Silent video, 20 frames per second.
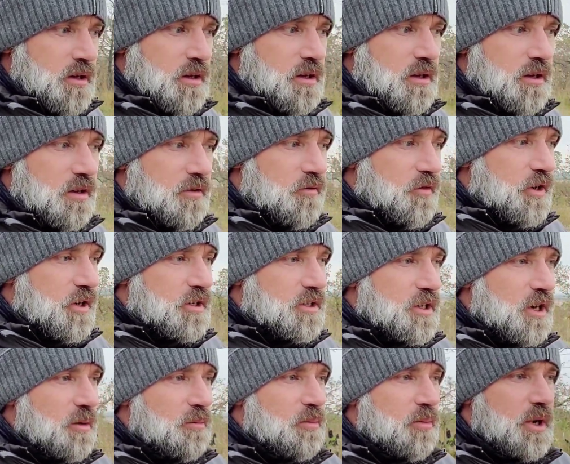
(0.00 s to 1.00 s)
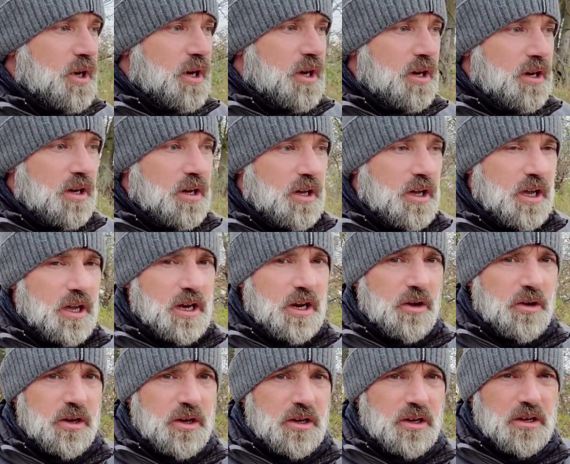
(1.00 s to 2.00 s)
gonna finish up hanging
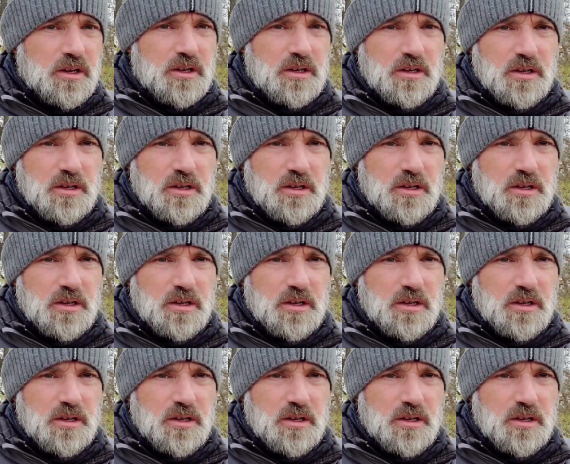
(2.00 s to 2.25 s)
out here.